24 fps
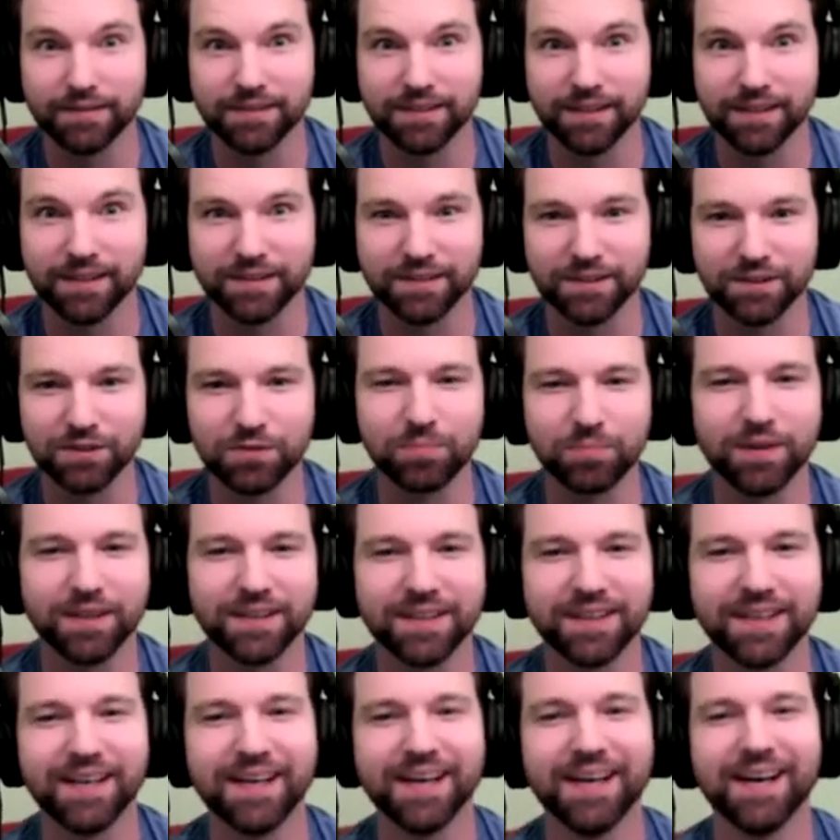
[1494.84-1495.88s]
to say this,
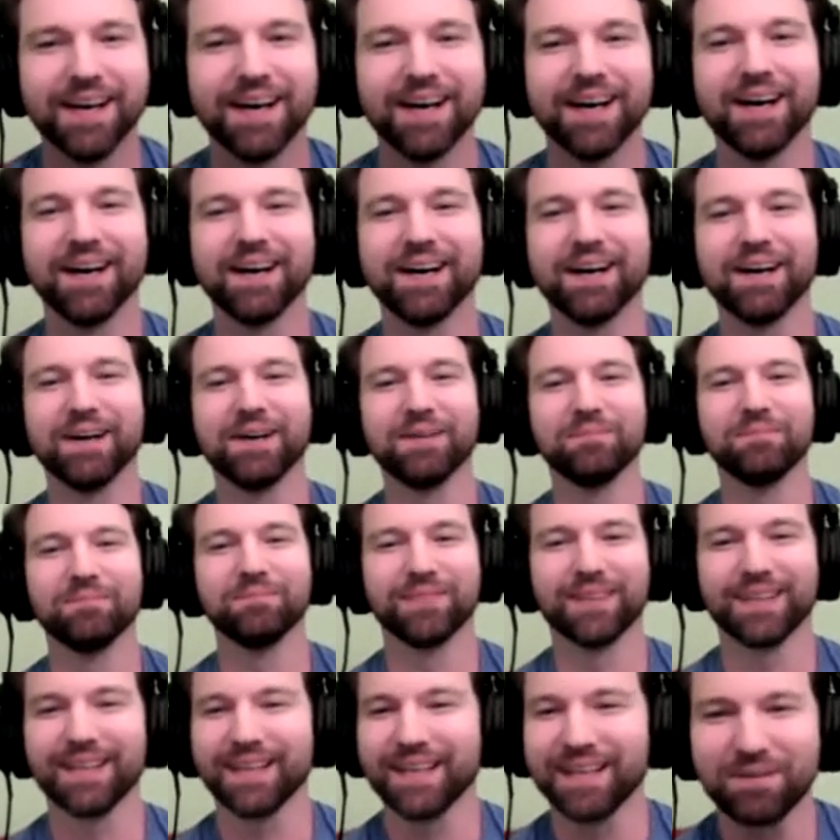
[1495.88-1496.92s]
but
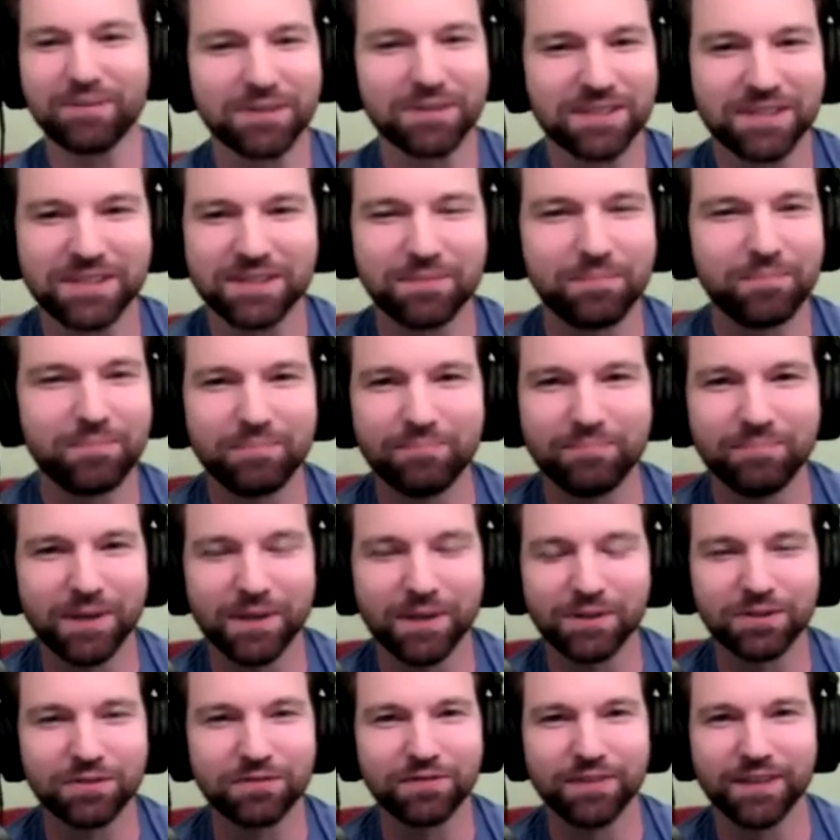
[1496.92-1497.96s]
um, it was the
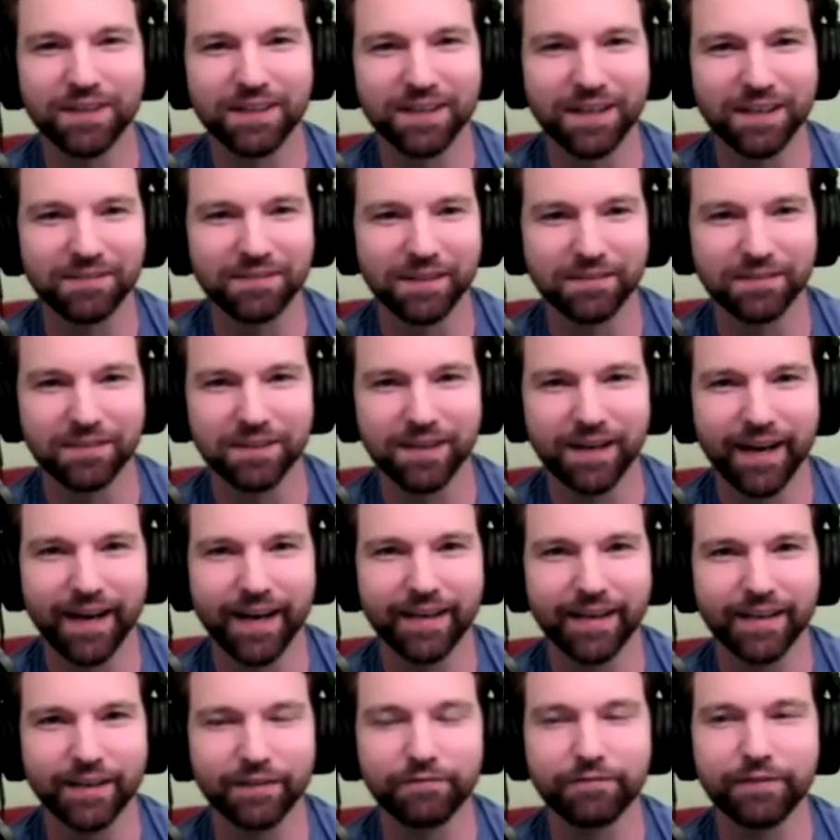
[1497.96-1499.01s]
most fun I've ever
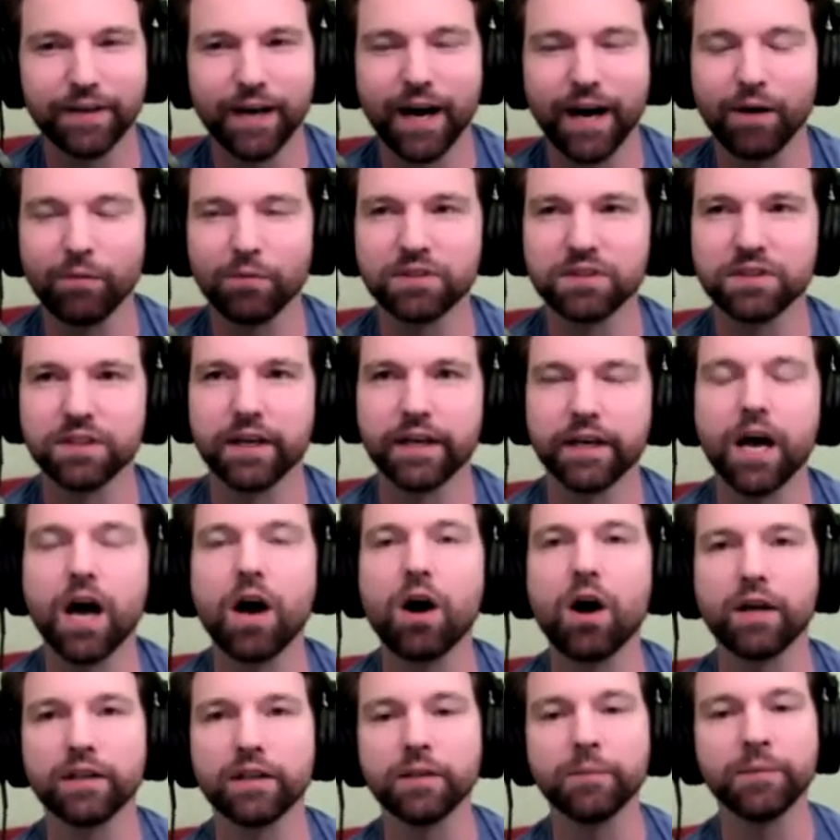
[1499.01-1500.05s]
had. If I was like,
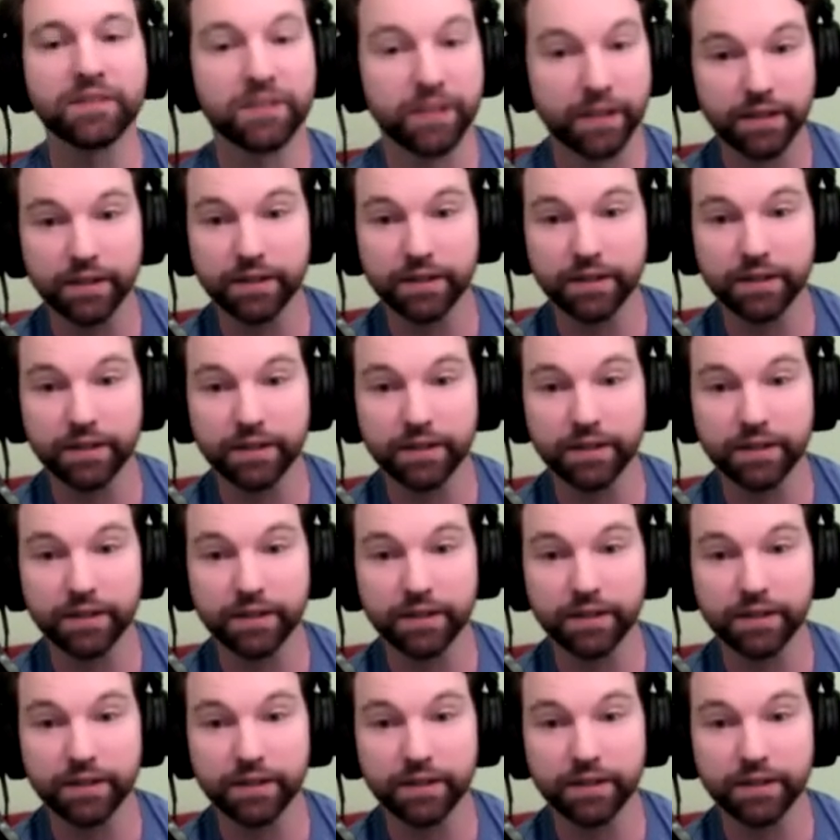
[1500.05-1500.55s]
oh, and let me tell you